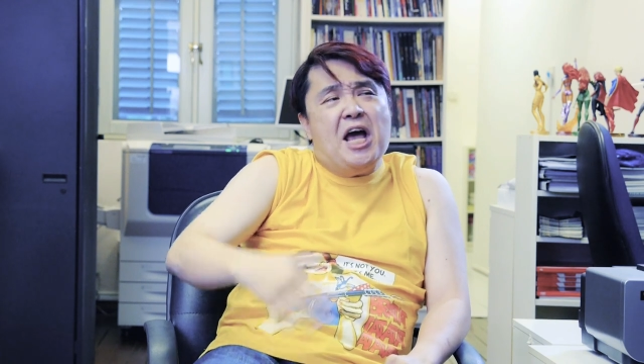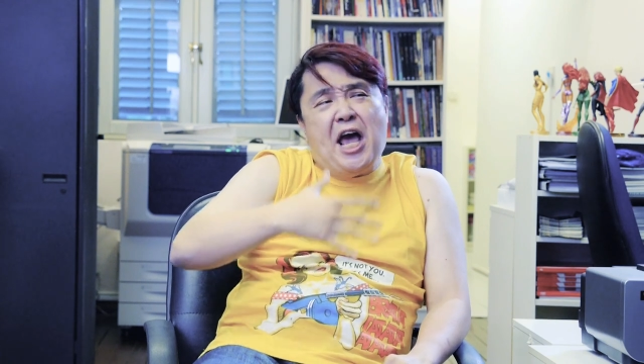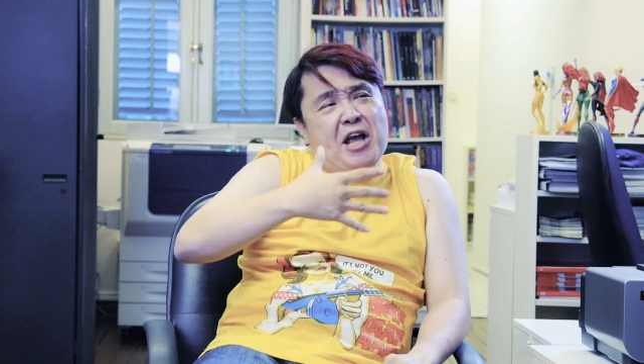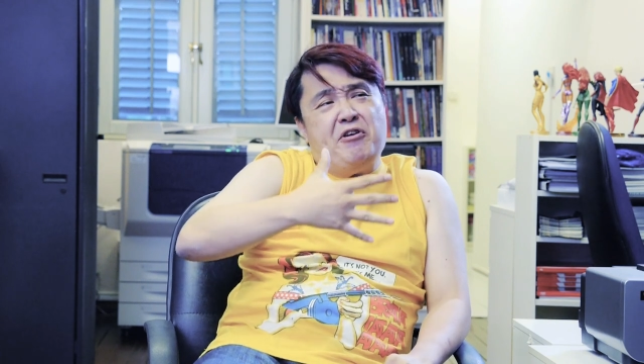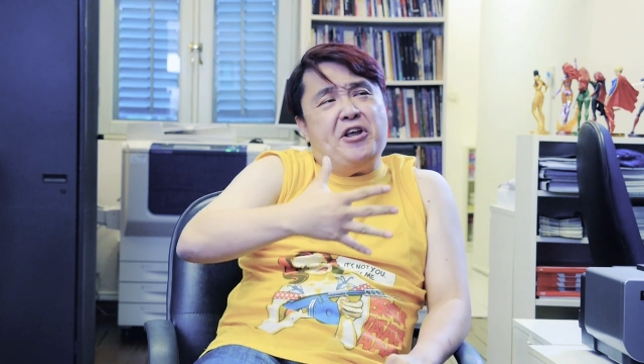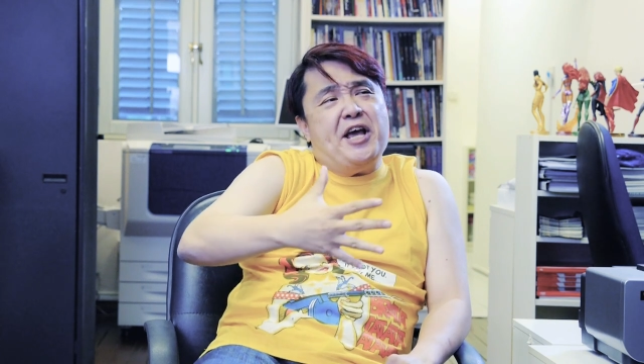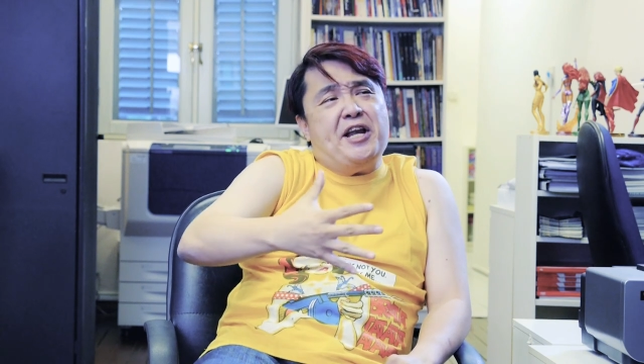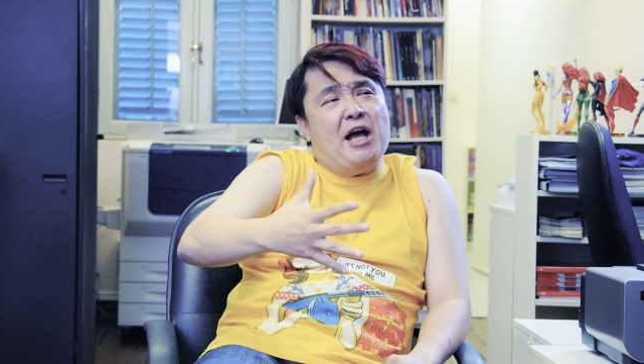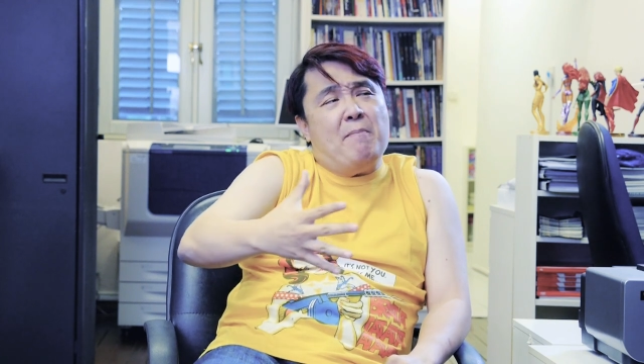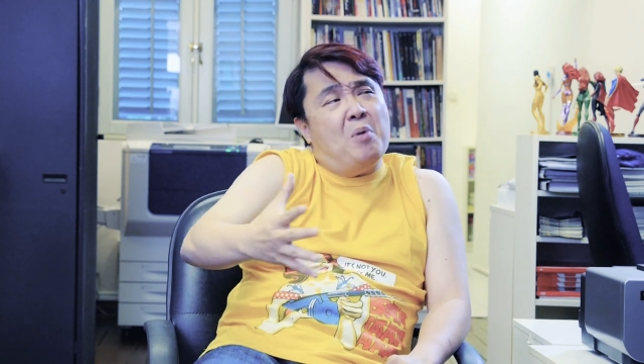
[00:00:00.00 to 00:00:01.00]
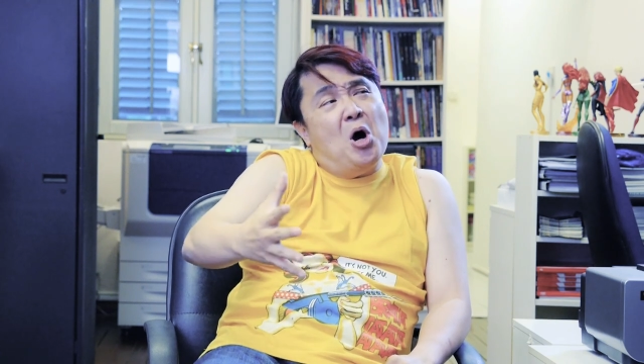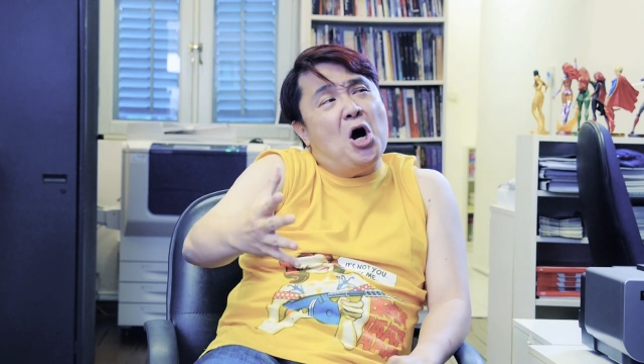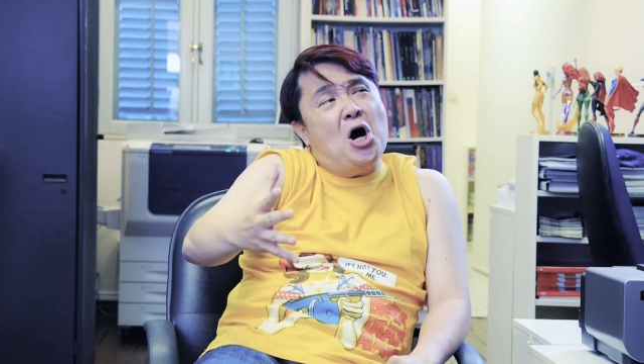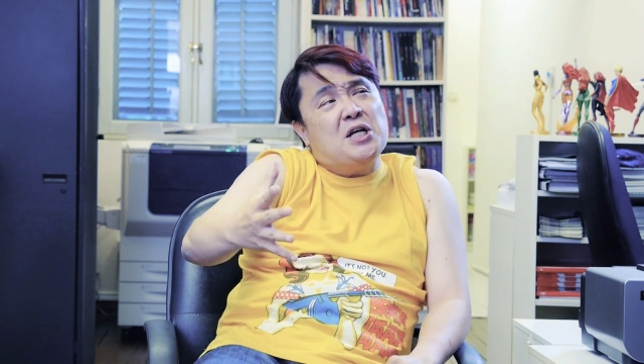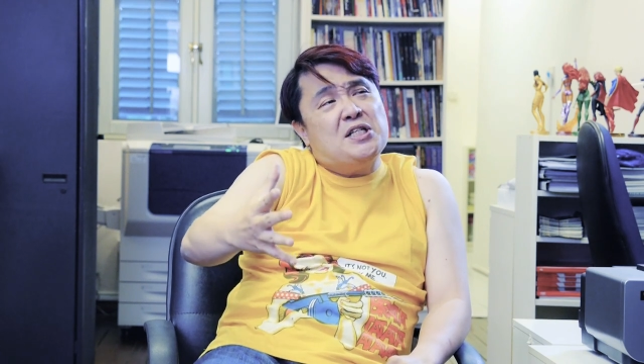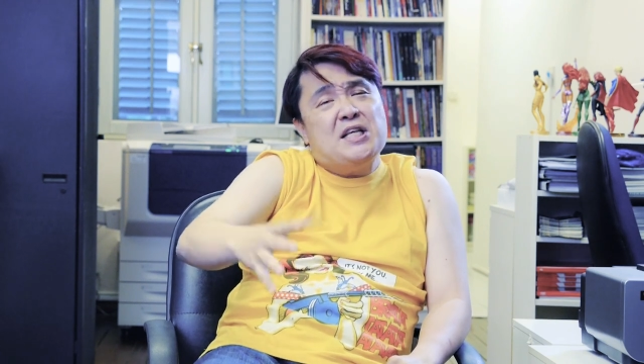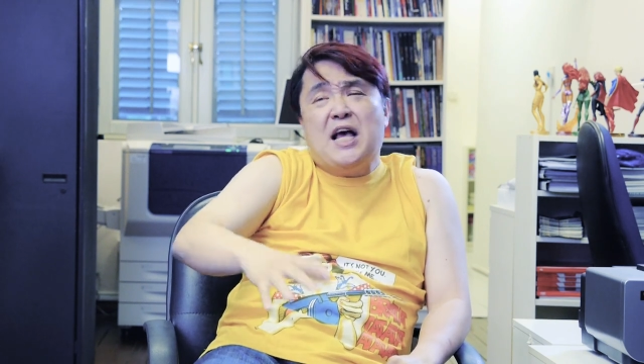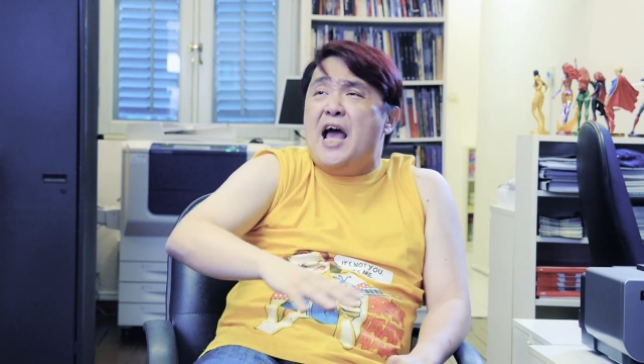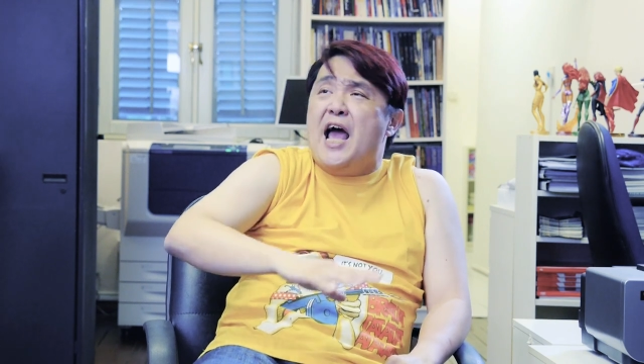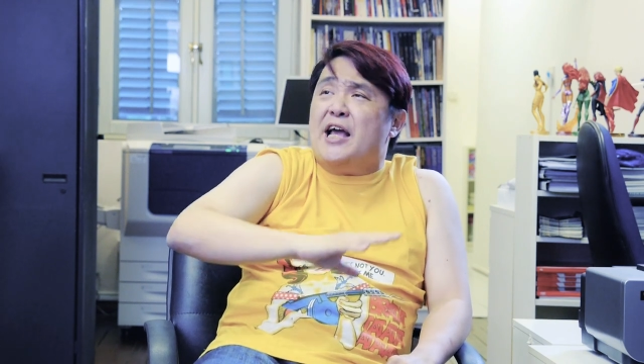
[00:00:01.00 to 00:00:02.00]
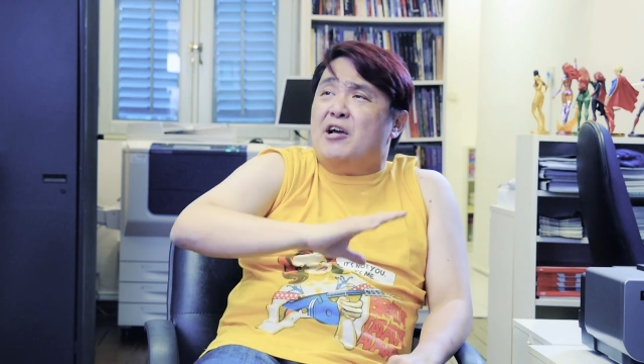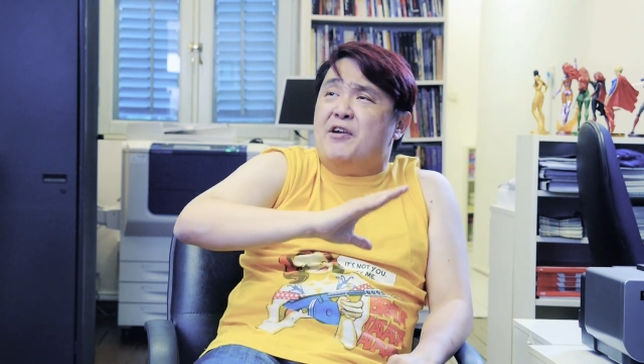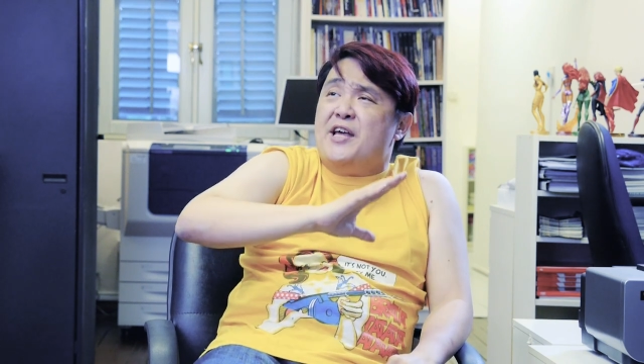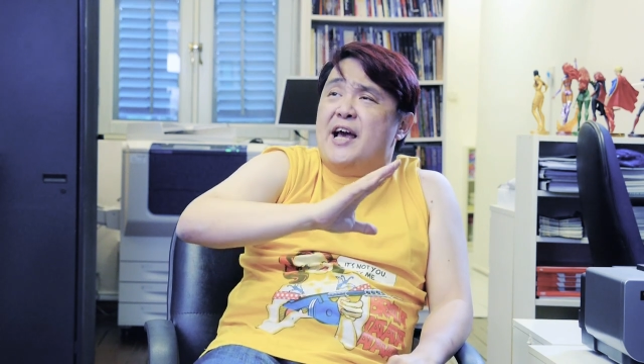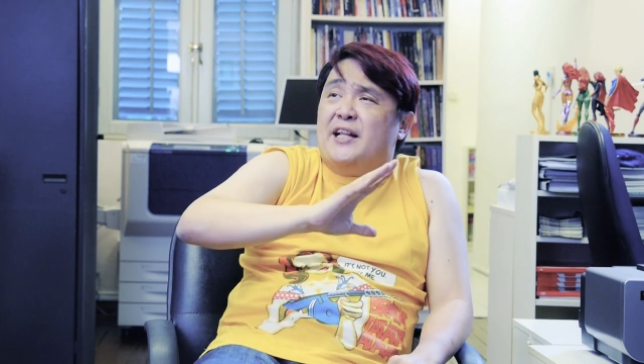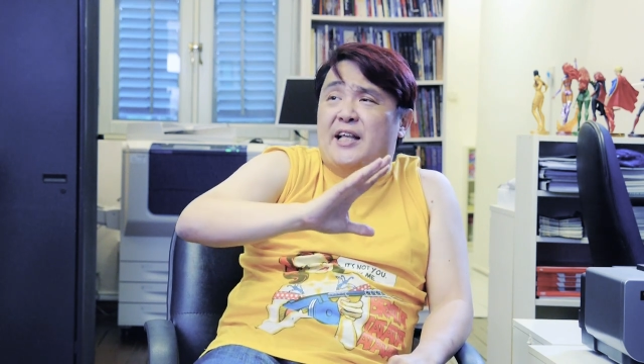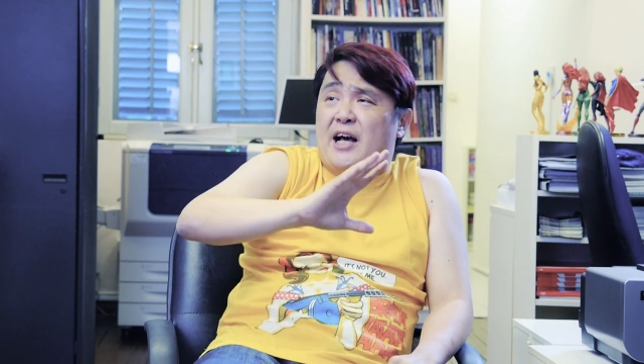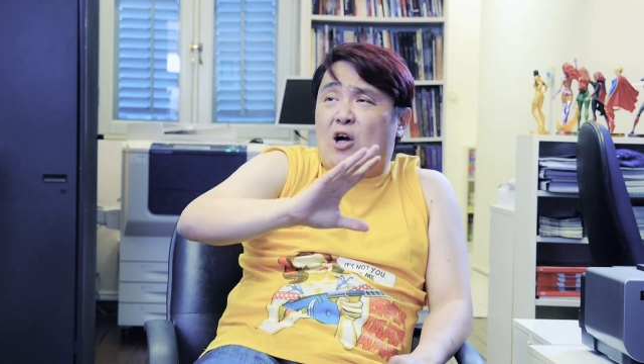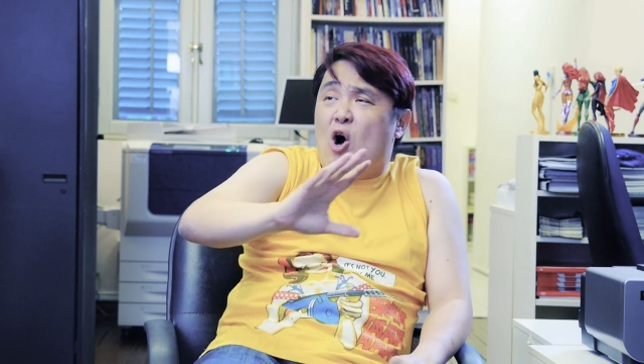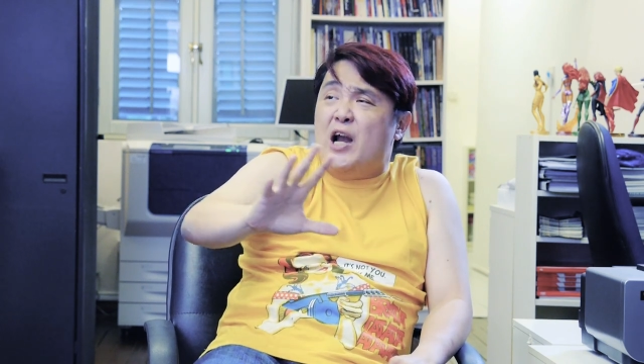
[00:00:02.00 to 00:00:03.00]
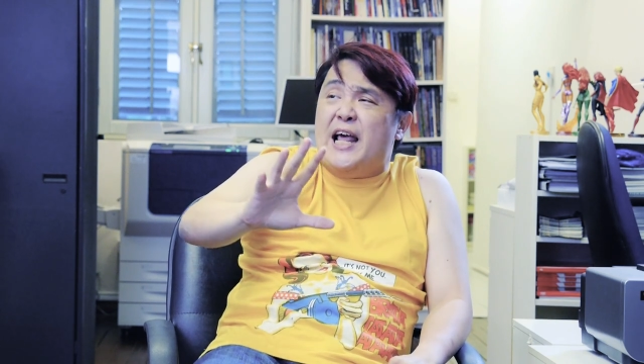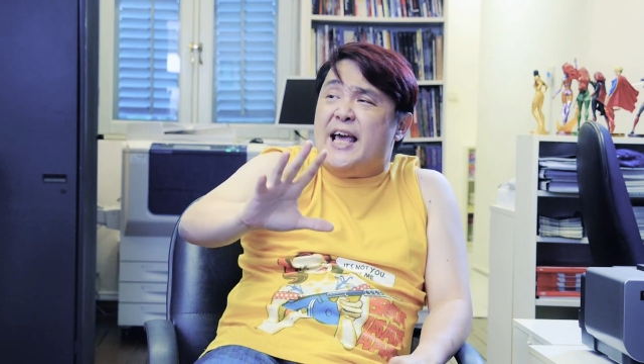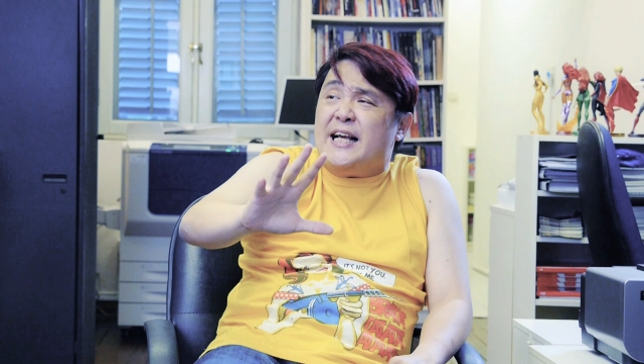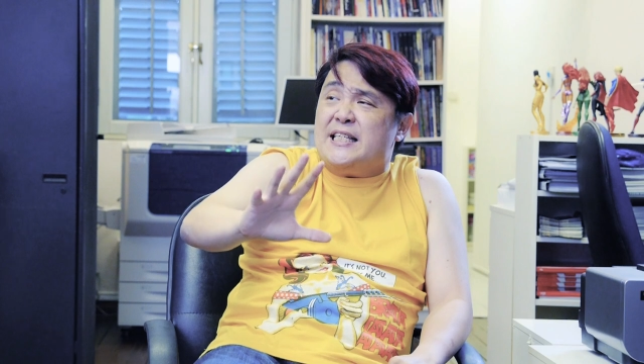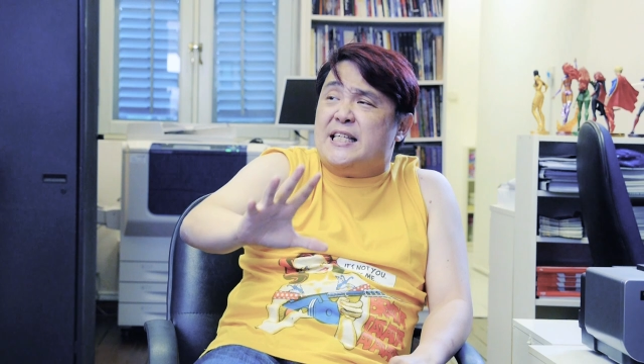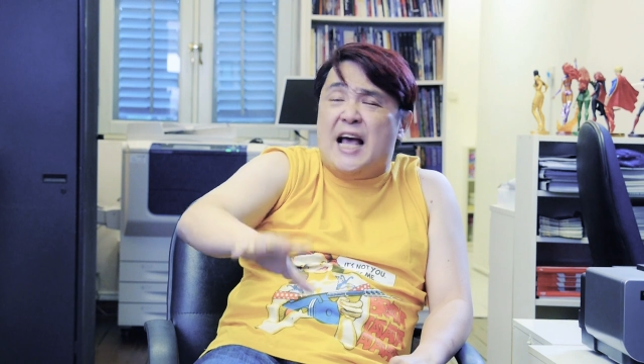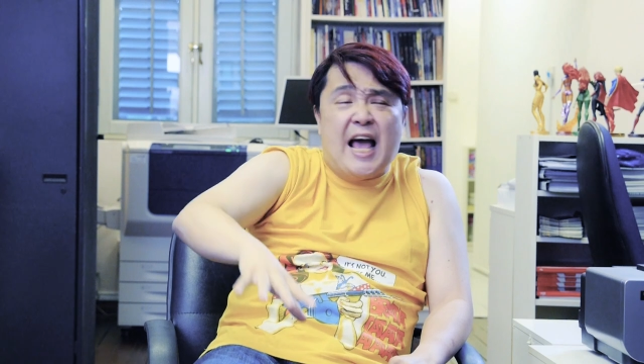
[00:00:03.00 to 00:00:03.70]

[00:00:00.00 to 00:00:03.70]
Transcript: Angry at their boss, angry at their colleagues,